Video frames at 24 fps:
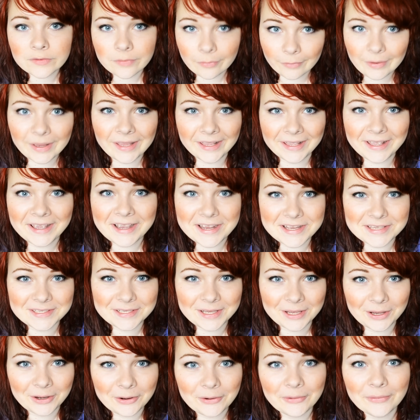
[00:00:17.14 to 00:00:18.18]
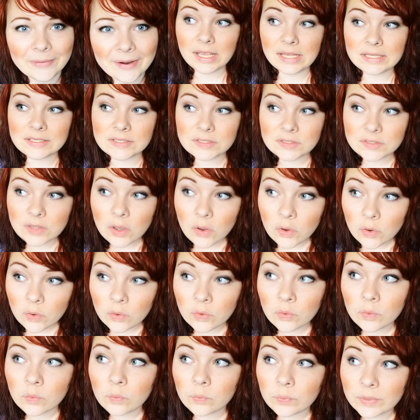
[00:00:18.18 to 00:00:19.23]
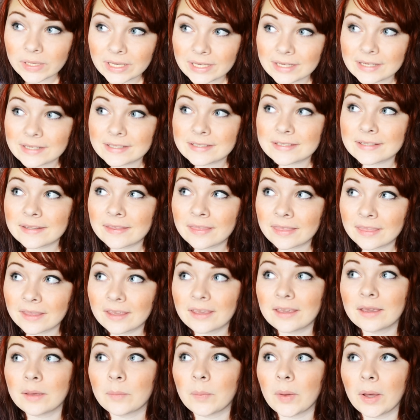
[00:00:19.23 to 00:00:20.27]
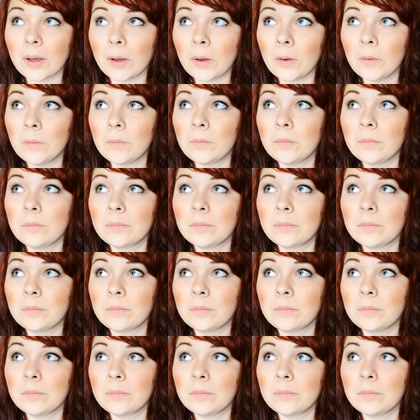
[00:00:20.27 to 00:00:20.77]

three years go? It's so weird to think about